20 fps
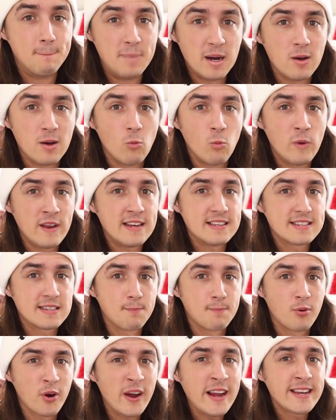But when it's
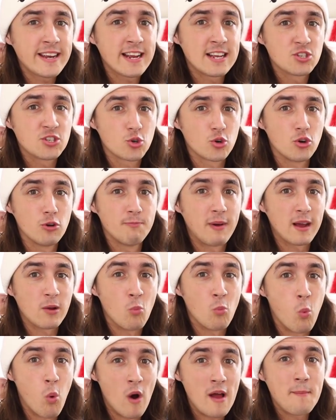a brand controlled by
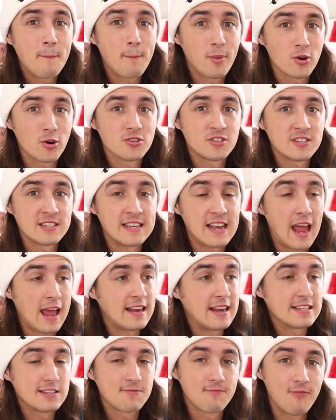one person
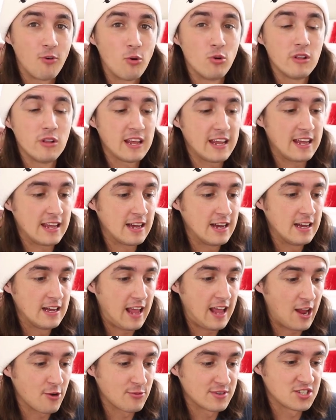and it's fully
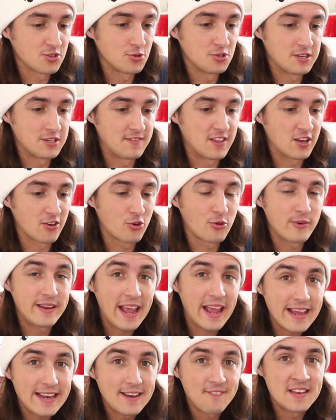a result of their
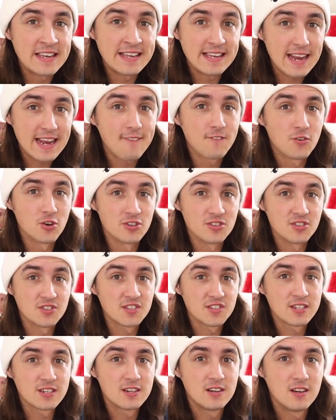creative
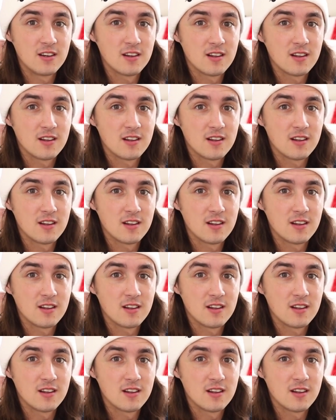endeavors,